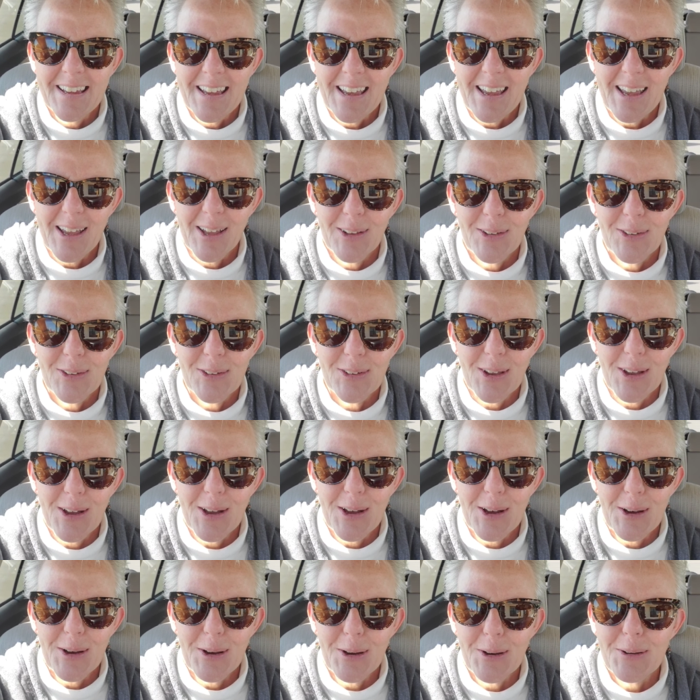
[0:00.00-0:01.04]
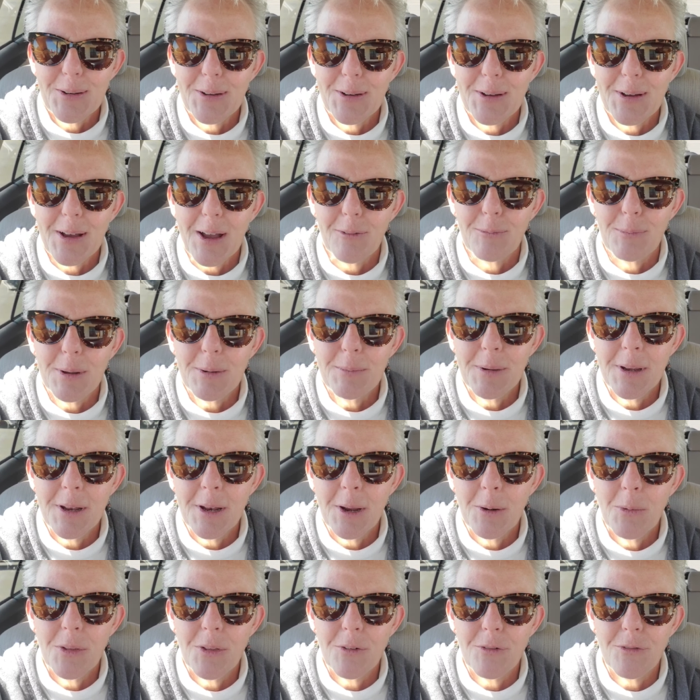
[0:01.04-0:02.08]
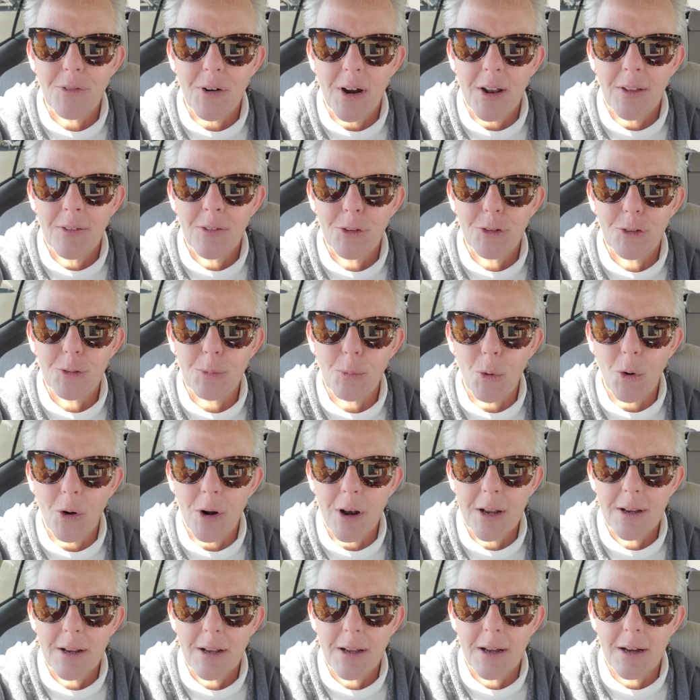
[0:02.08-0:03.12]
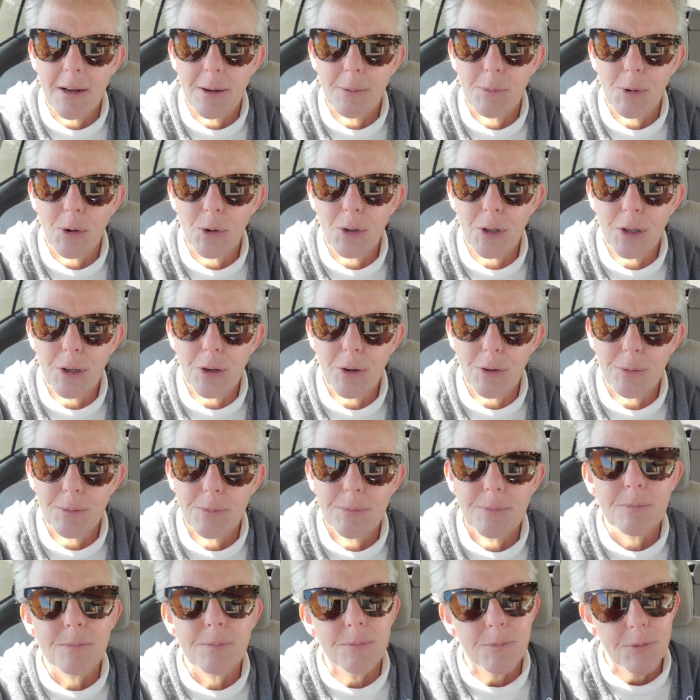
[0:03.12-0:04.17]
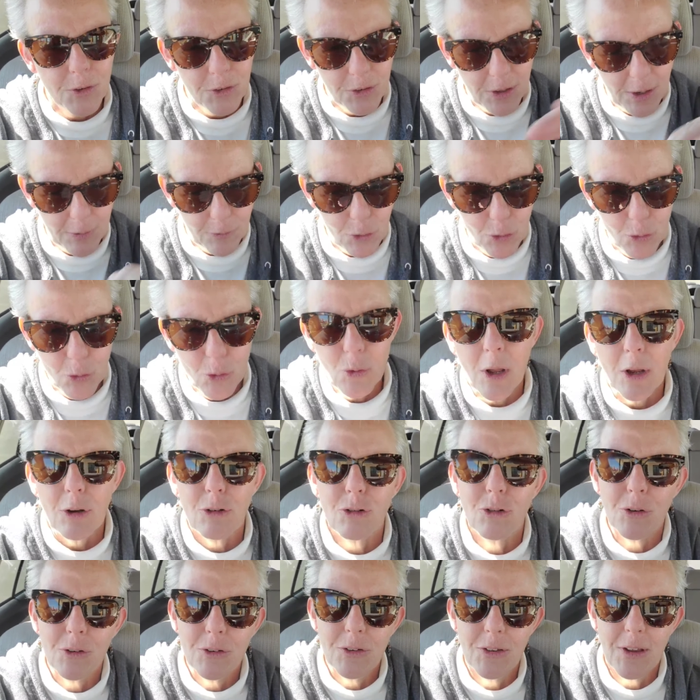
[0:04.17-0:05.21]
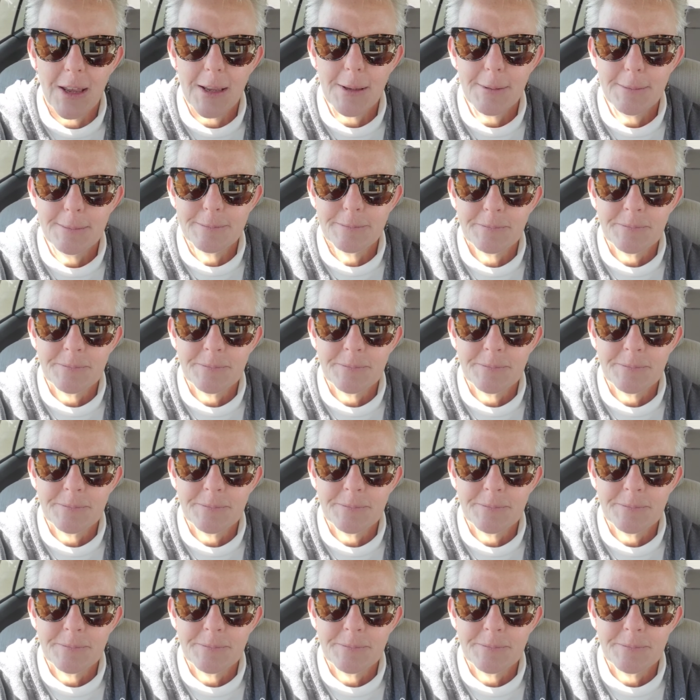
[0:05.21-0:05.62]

As uh, I've been meeting with a friend this morning, um, earlier this afternoon, I should say,